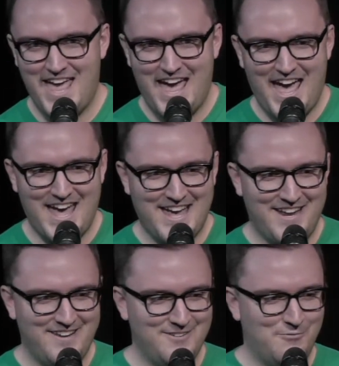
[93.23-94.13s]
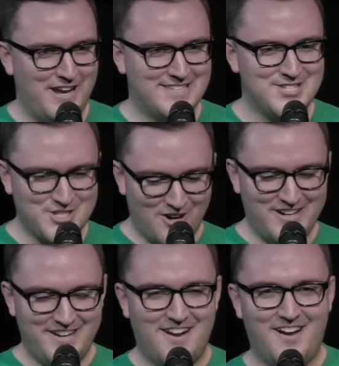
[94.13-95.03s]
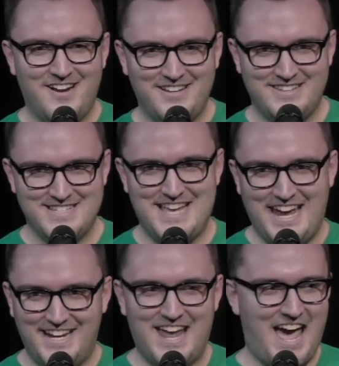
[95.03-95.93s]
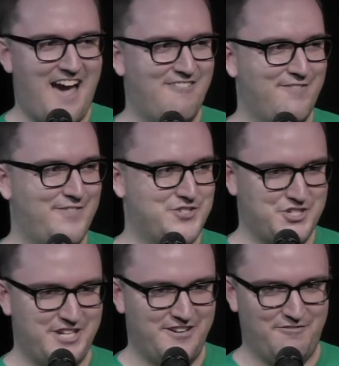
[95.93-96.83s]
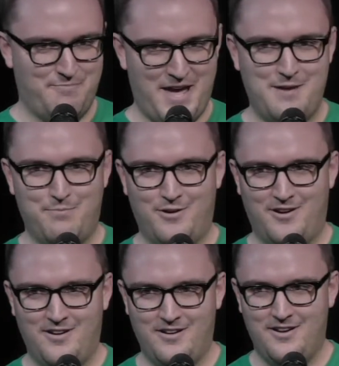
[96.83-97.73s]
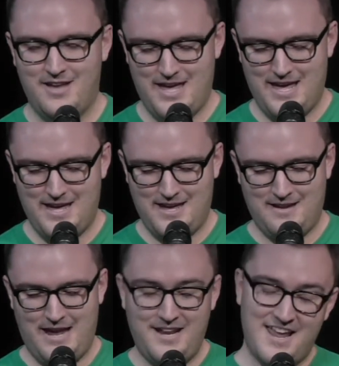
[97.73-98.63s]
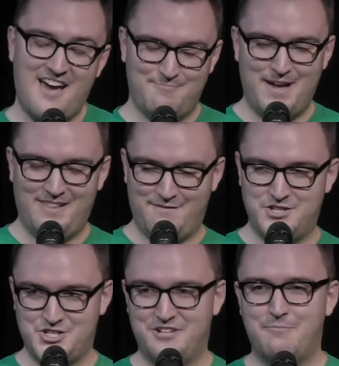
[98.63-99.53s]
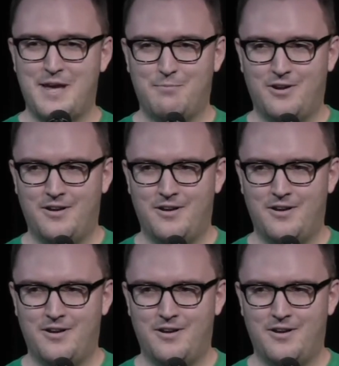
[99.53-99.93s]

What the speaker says: And it started on this 8.5 sheet of paper, and 8.5 by 11 sheet of paper.